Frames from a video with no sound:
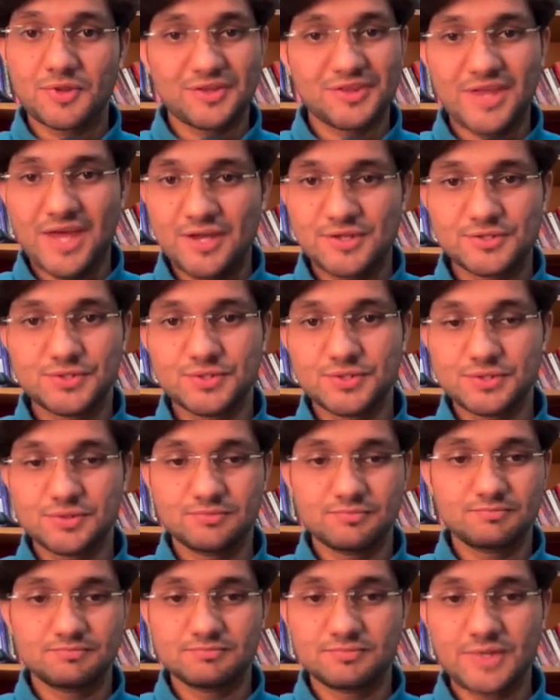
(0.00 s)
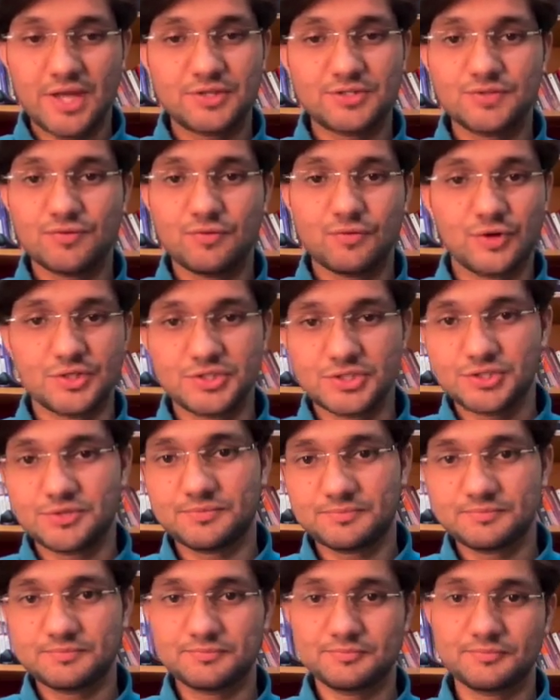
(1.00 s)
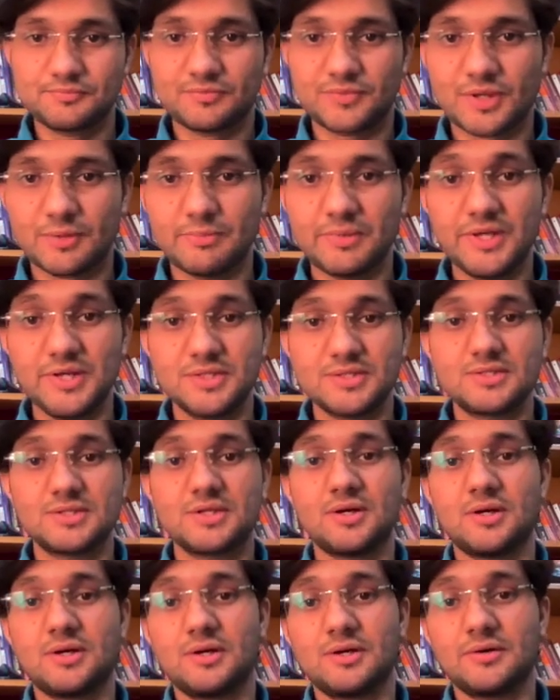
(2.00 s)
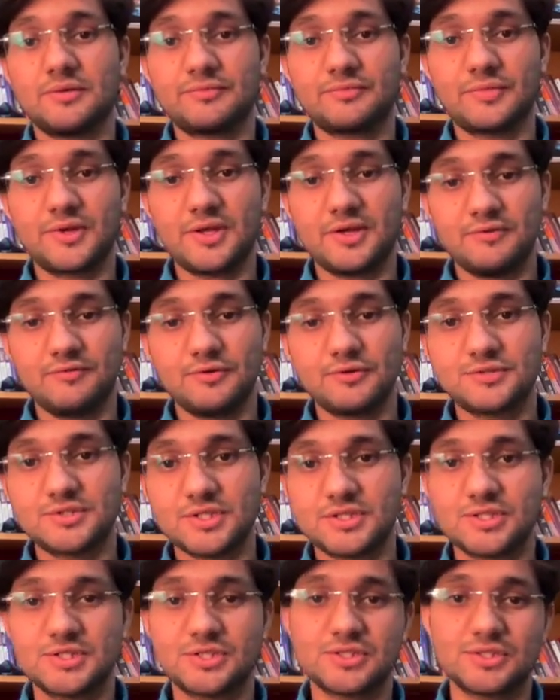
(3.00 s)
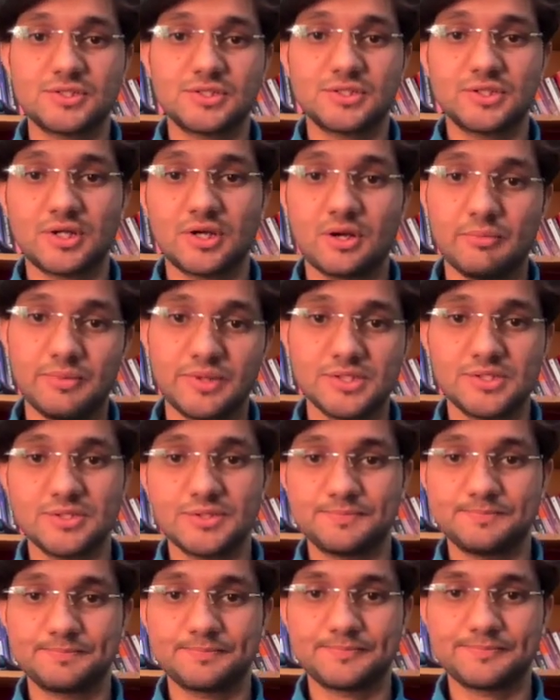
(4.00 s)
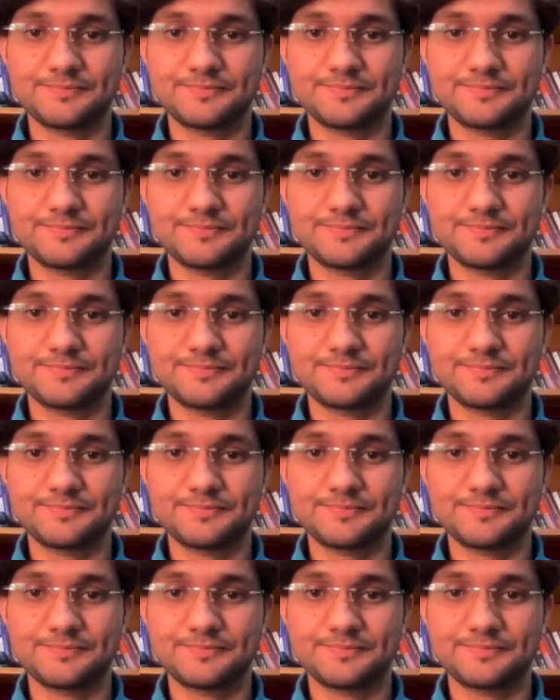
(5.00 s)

thanks for watching. Please give your suggestions in the comments.